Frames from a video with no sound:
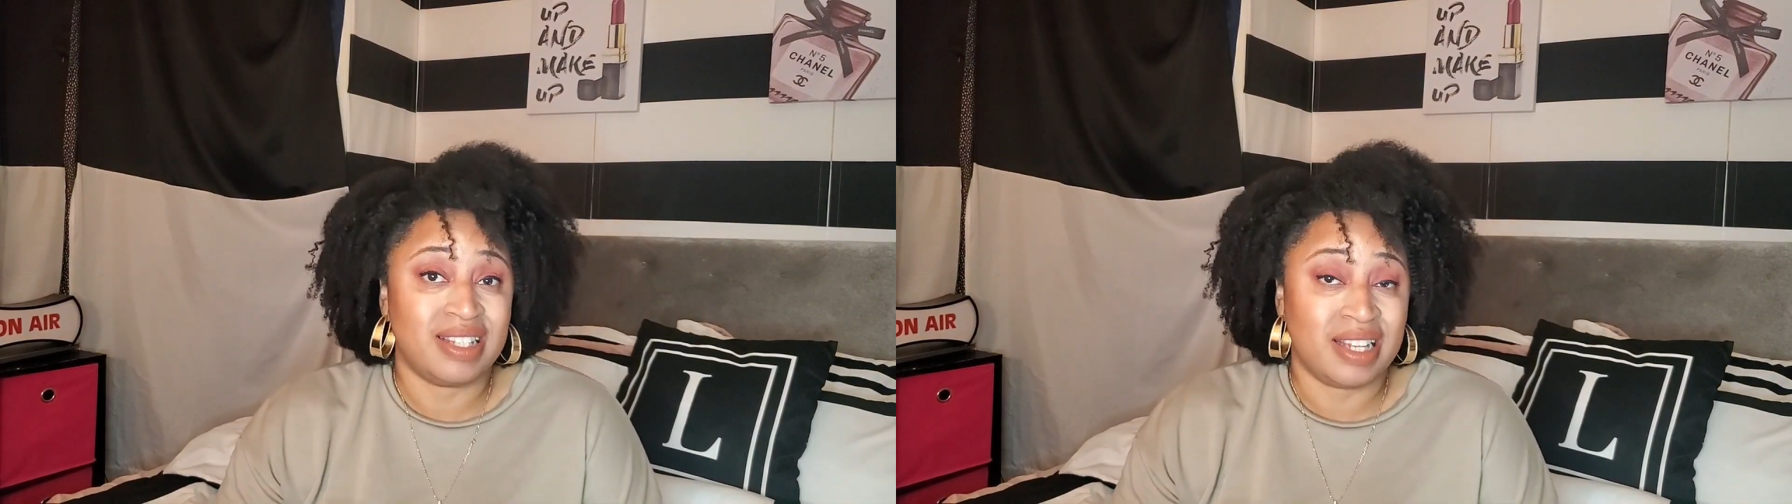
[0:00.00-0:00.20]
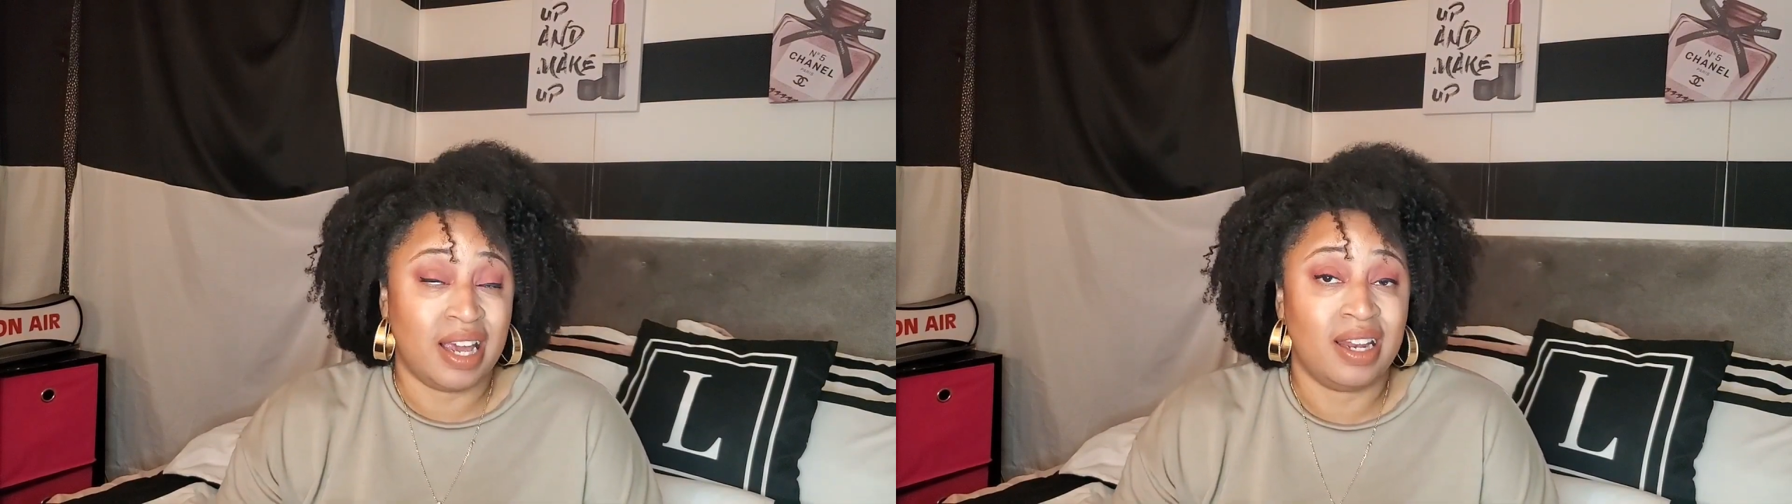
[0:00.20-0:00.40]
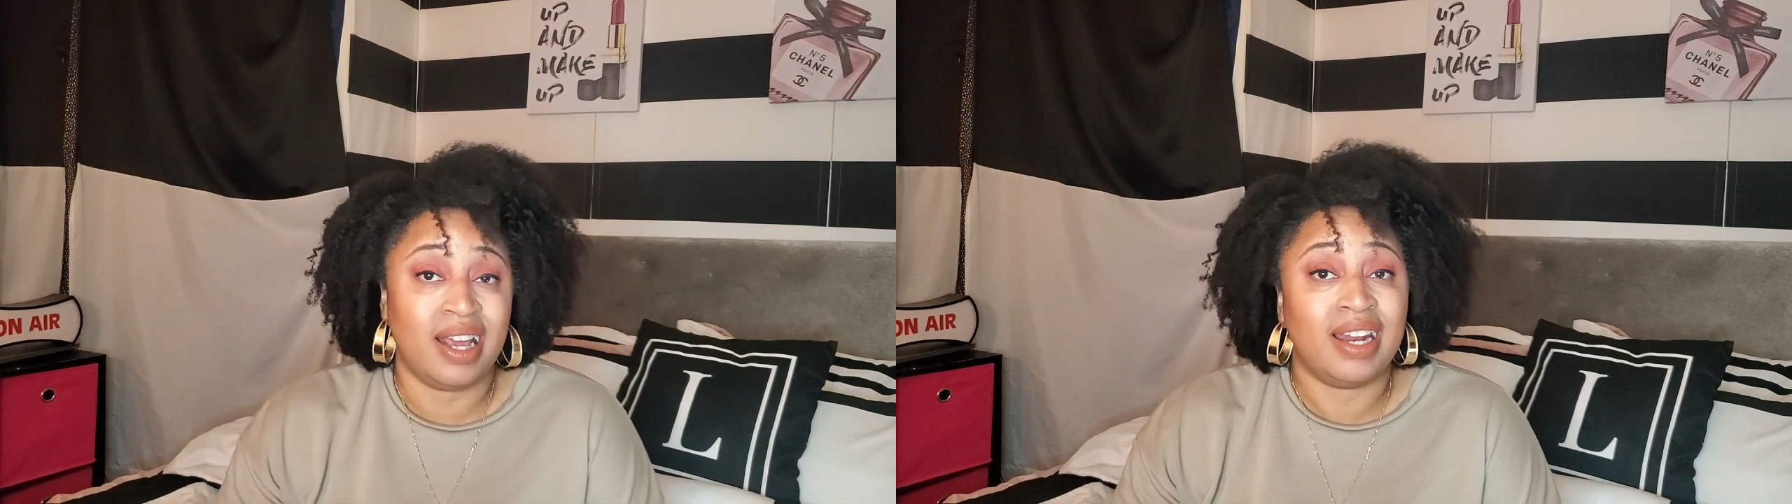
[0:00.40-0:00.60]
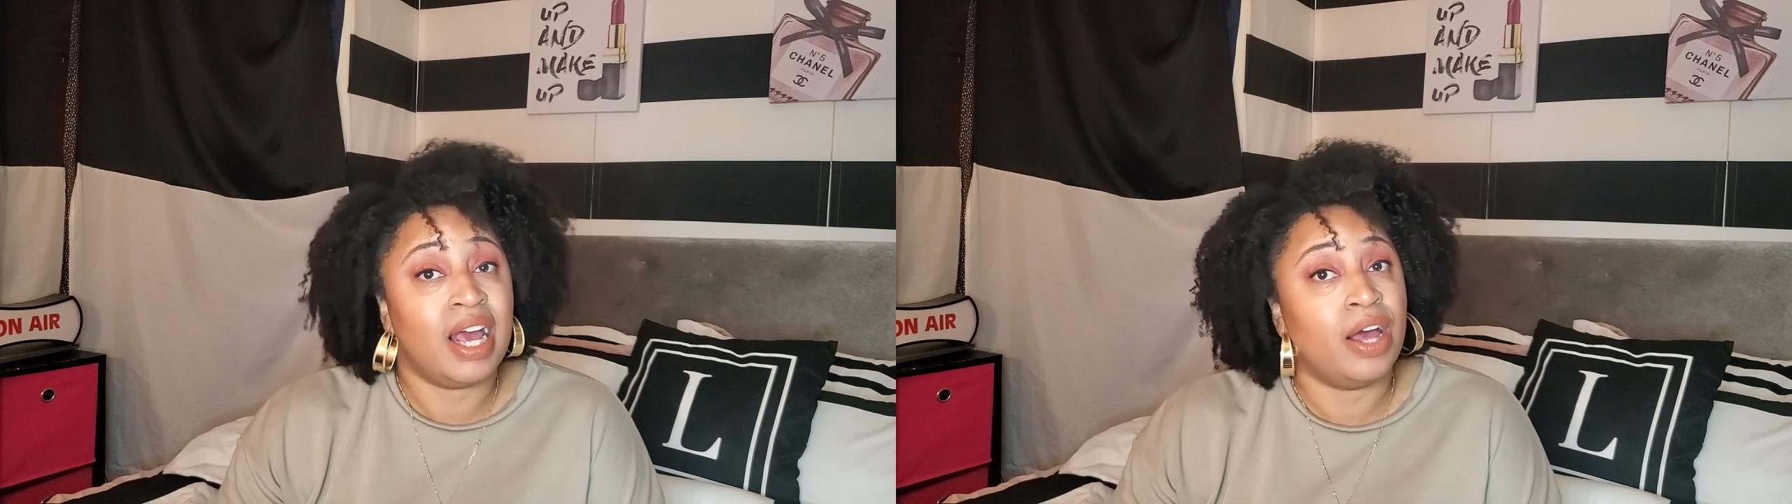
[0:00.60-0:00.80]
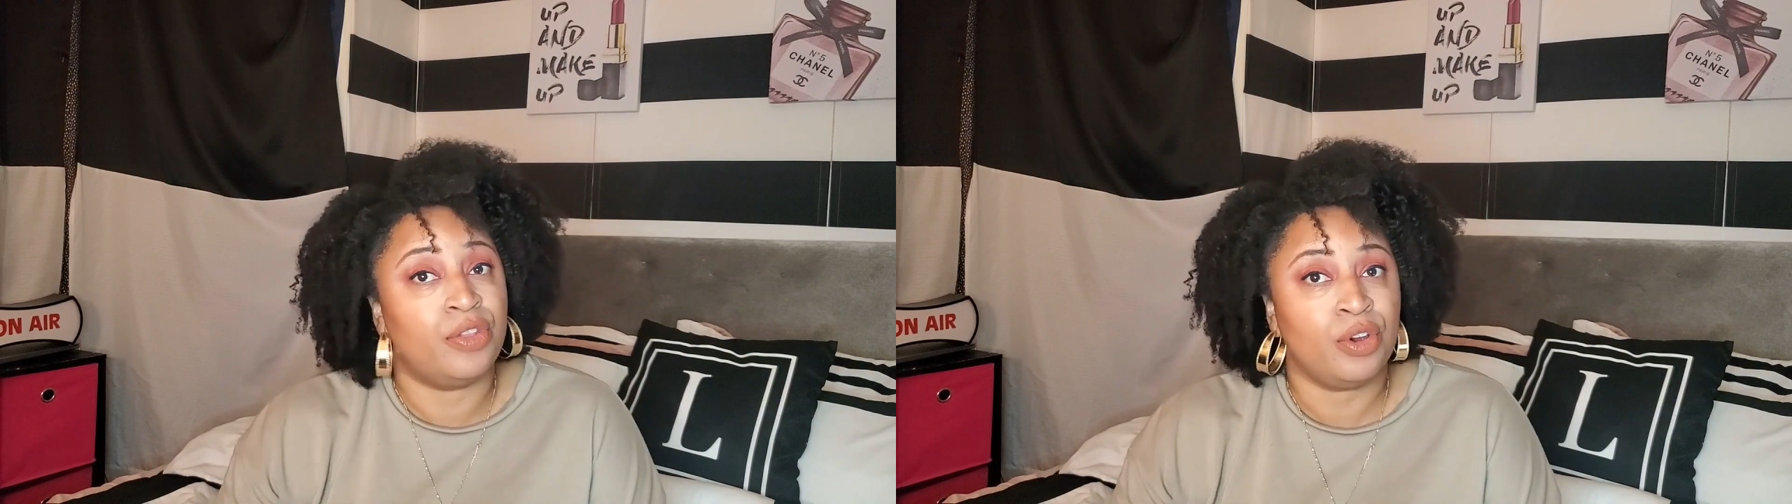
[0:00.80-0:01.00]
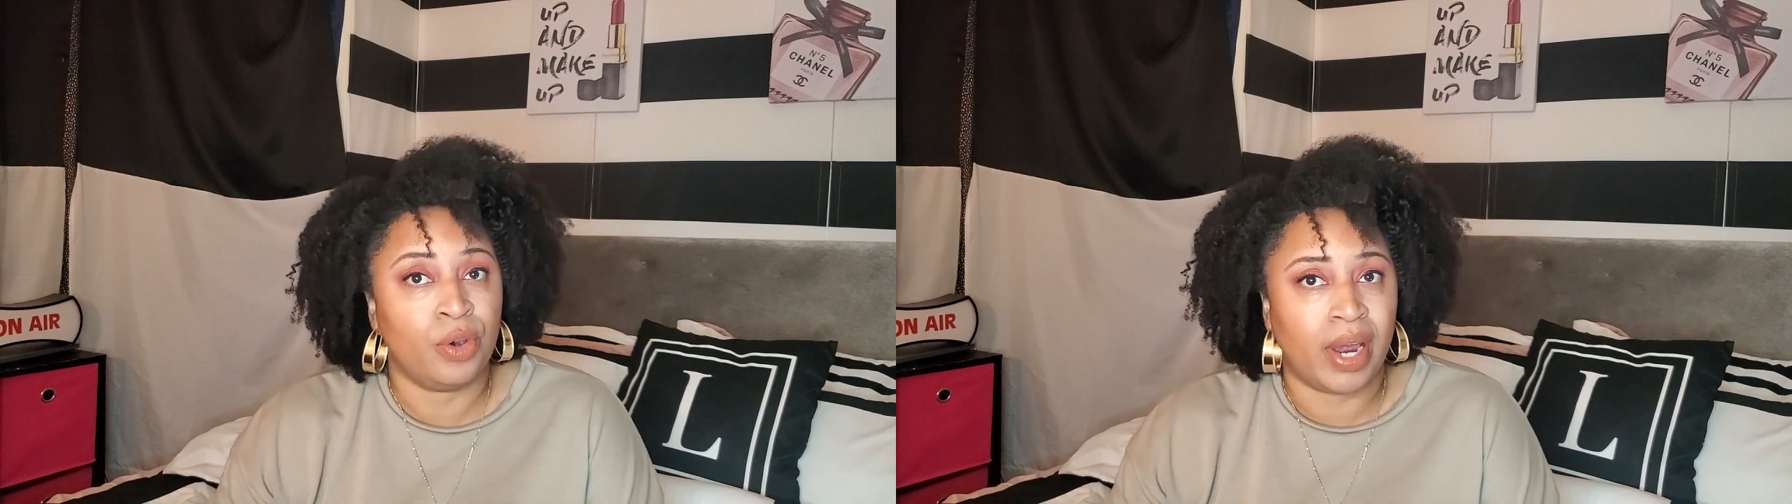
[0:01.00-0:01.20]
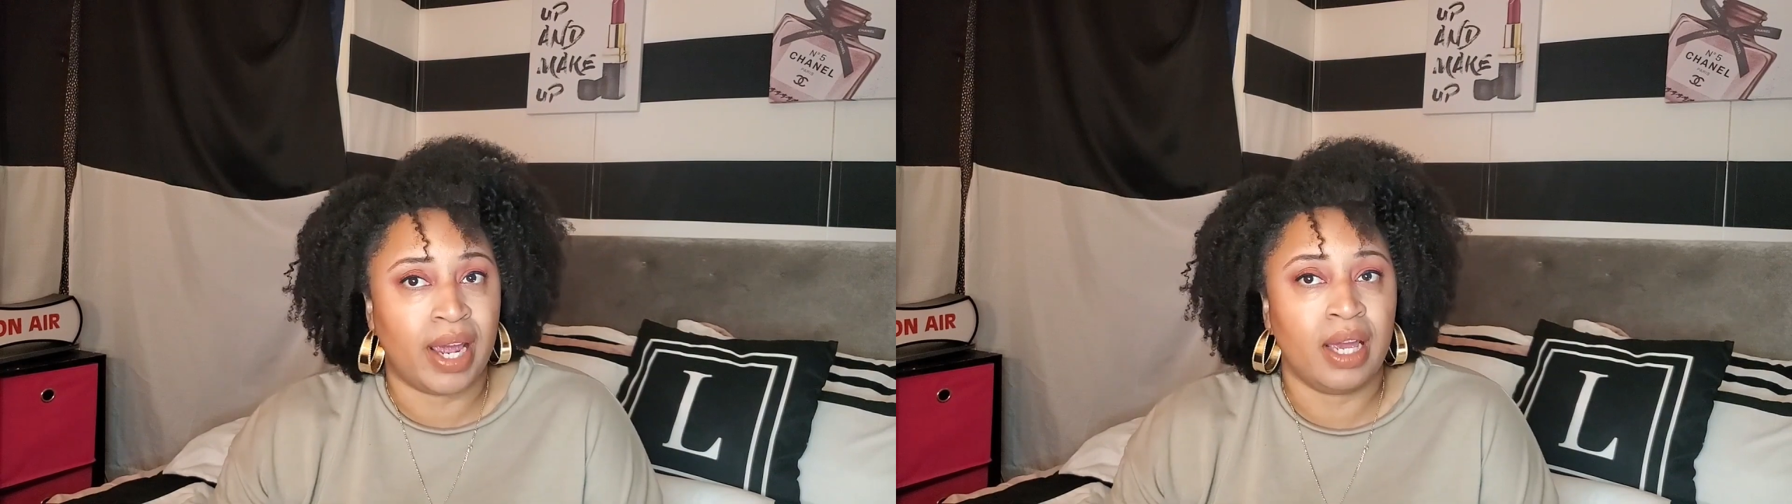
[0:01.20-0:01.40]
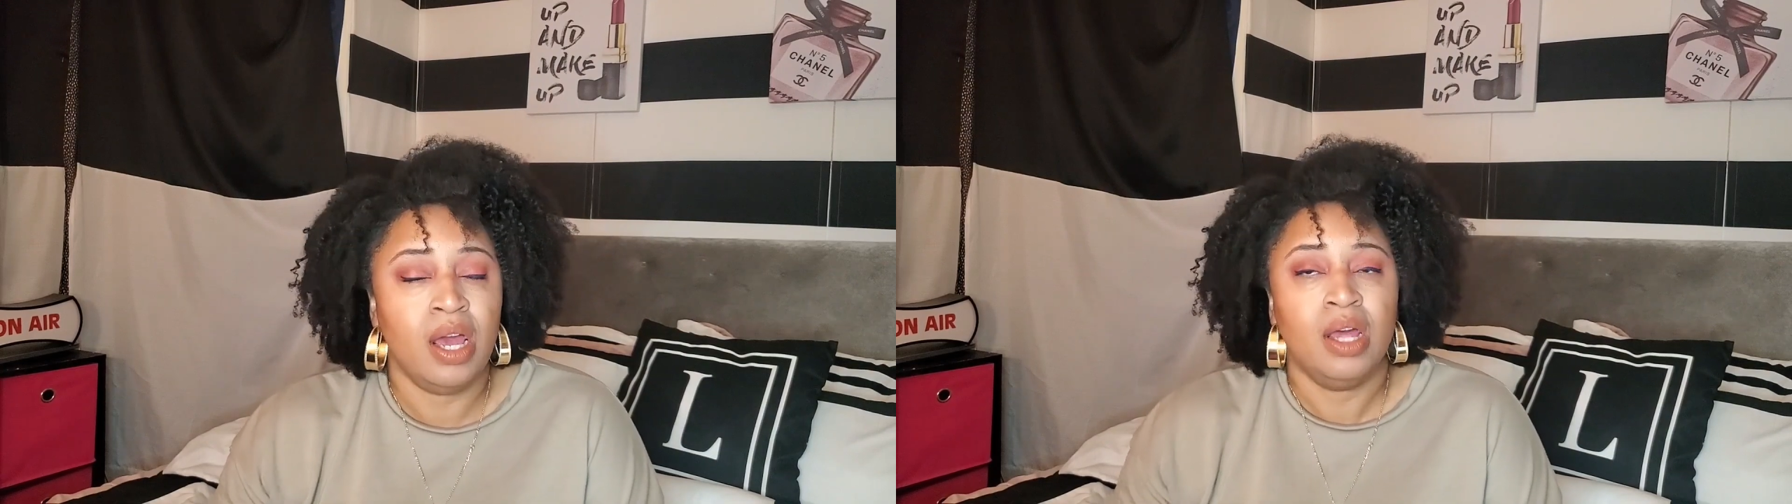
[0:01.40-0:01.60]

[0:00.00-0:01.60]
set in Heather Gray.